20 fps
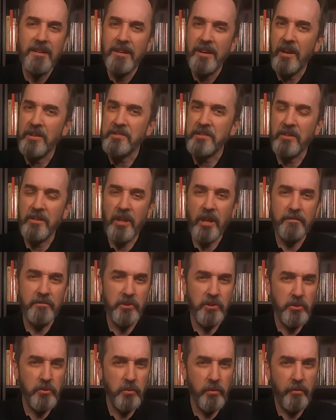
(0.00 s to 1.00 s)
I also love
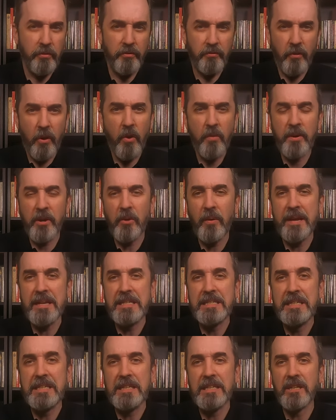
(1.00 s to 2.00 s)
Jewel Throne a
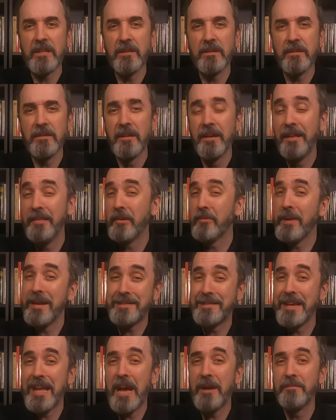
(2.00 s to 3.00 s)
great deal, and the
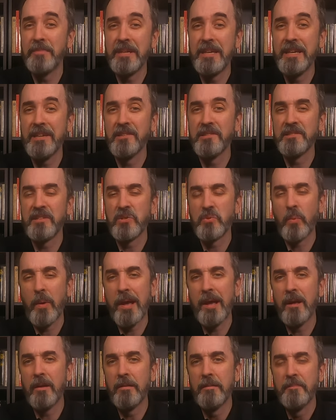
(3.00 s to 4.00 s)
rest of the album kills as
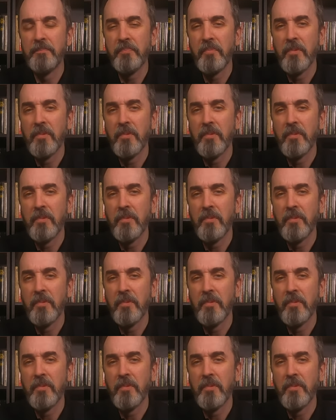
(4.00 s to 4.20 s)
well.